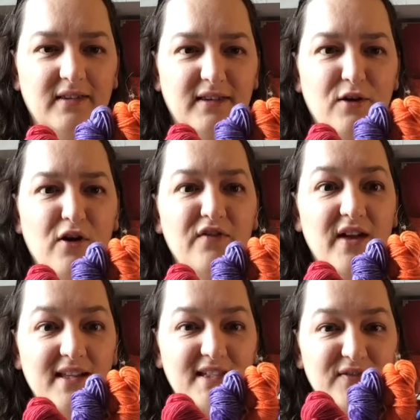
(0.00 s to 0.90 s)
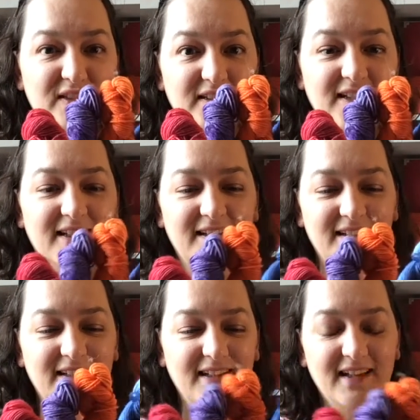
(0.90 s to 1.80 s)
the Yarn Festival
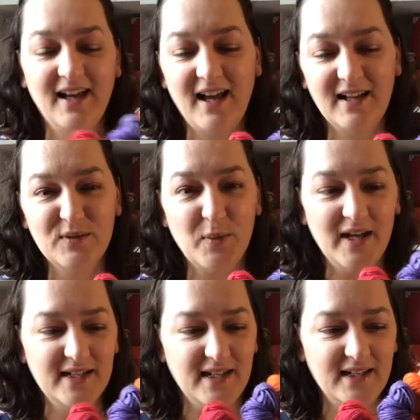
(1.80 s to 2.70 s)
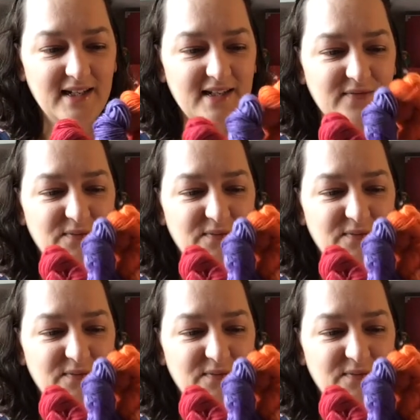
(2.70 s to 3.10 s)
at Whitehead,